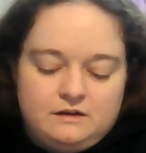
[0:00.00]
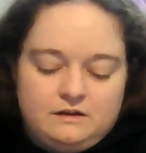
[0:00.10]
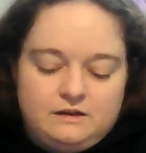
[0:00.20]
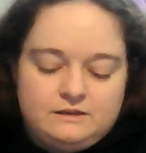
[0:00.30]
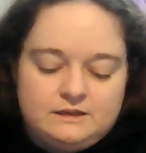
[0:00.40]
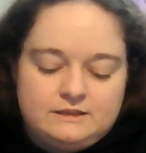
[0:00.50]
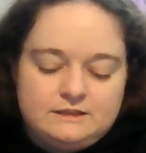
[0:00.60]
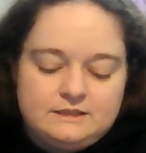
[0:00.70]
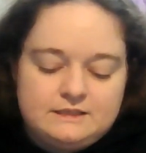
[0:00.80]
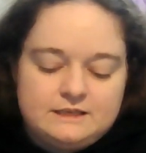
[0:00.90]
It
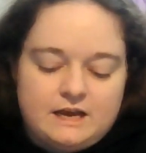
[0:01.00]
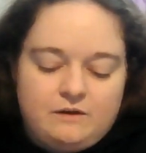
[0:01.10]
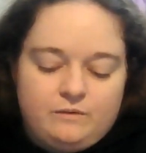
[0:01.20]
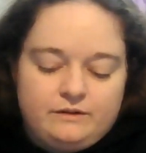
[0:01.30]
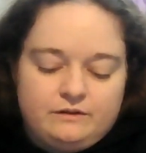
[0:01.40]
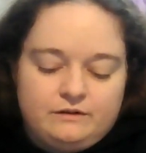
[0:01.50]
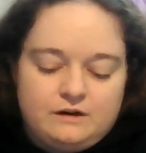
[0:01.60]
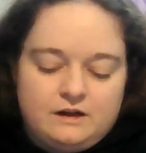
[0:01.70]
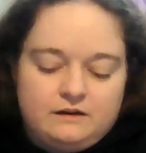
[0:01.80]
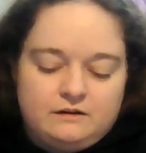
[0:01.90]
doesn't say whether or
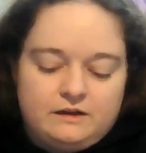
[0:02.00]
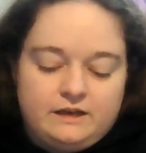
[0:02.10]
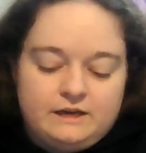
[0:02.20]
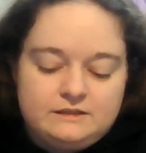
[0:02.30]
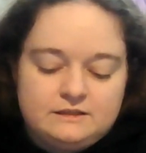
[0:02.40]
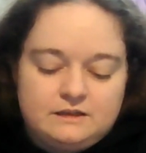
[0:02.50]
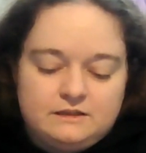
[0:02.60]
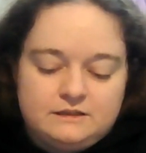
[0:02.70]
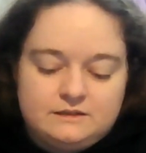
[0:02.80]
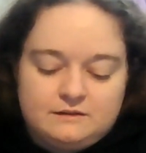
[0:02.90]
not, I guess they
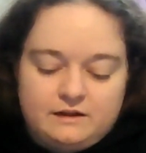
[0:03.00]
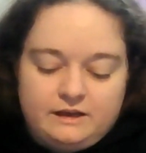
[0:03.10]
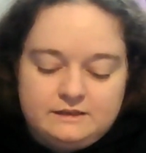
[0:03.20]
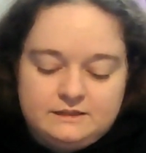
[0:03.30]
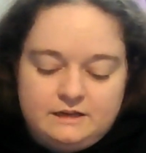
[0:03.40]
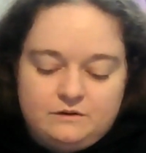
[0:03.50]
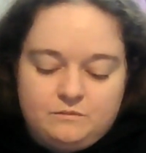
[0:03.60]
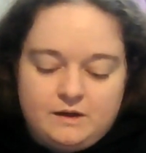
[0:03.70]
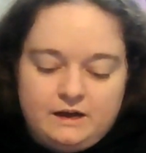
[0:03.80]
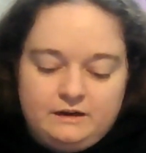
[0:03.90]
don't
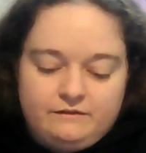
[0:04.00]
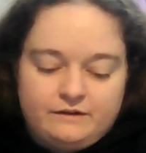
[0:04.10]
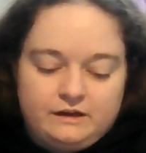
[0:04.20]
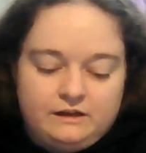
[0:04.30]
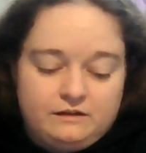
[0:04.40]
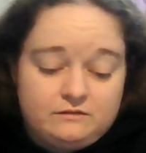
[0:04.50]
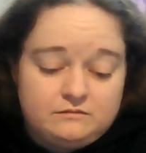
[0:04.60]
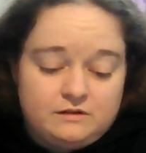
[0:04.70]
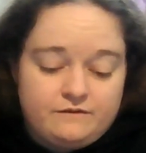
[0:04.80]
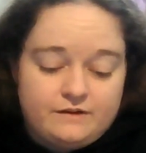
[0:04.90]
mind if
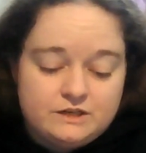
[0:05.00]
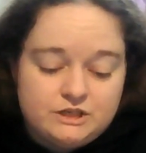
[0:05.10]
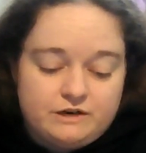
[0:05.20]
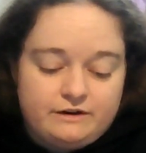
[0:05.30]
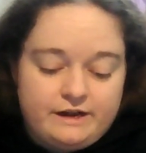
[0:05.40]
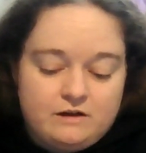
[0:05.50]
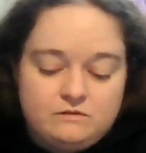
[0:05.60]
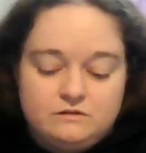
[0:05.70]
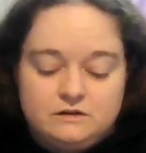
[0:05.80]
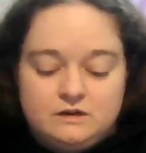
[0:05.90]
I share it
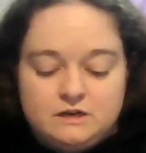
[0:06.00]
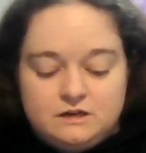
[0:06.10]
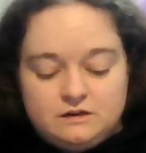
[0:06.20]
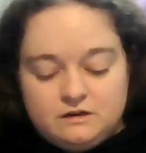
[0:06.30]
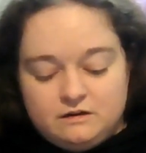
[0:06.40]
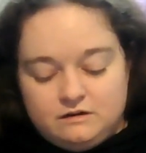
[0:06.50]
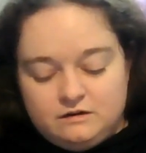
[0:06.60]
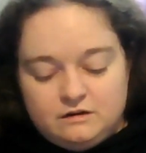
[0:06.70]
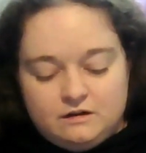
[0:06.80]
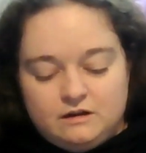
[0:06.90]
out.
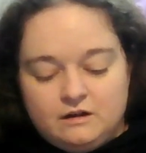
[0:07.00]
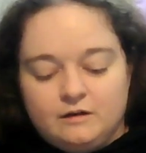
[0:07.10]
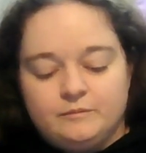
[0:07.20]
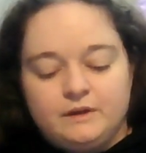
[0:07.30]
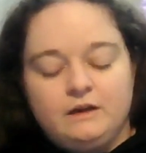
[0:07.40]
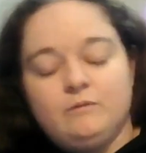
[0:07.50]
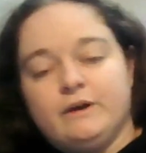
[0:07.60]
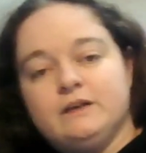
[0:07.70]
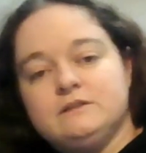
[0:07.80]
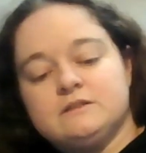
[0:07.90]

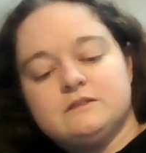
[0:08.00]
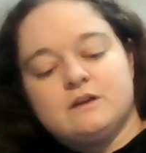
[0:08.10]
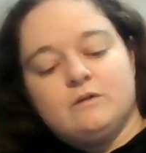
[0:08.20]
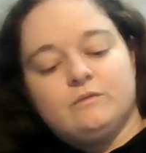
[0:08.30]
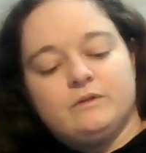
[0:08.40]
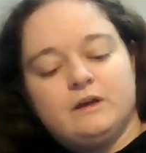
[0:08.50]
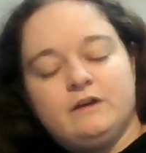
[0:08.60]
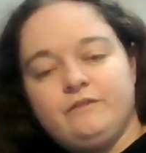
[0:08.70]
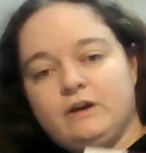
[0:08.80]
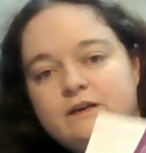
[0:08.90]
Anyways, so
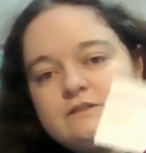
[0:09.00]
if you guys are